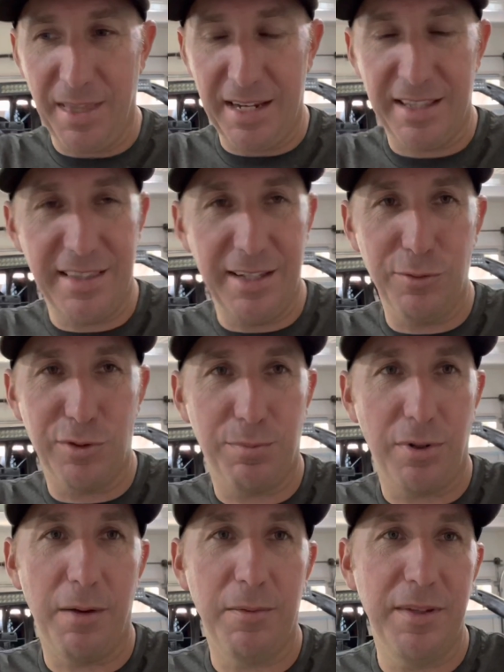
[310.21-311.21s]
Like, it was
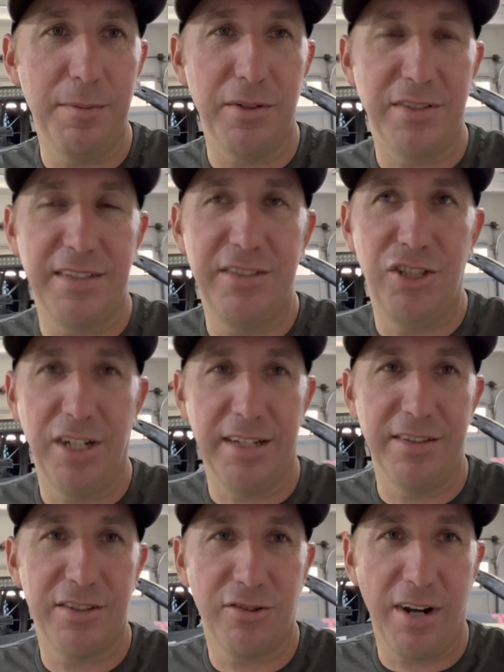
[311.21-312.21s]
probably the most
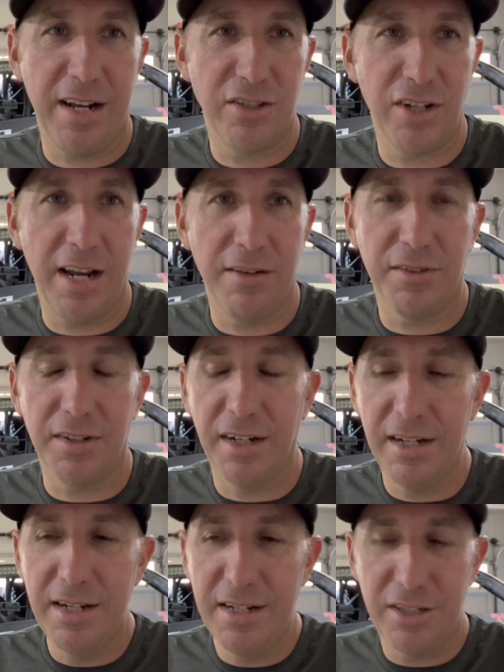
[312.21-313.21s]
chicken scratch ever,
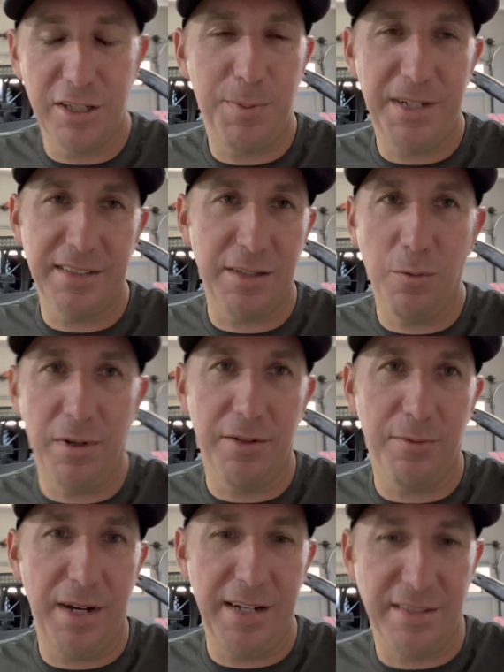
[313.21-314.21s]
just because I wanted to
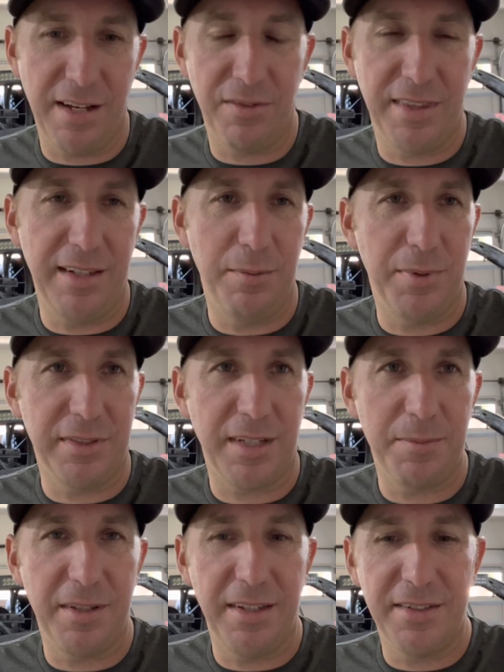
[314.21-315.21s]
race, everything that built
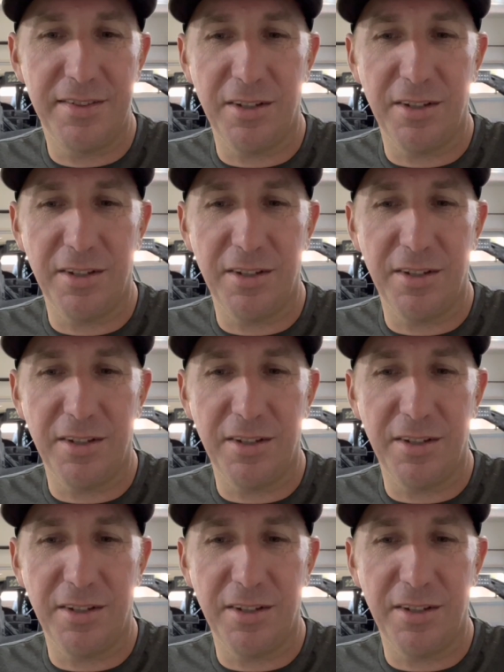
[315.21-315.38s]
up to this.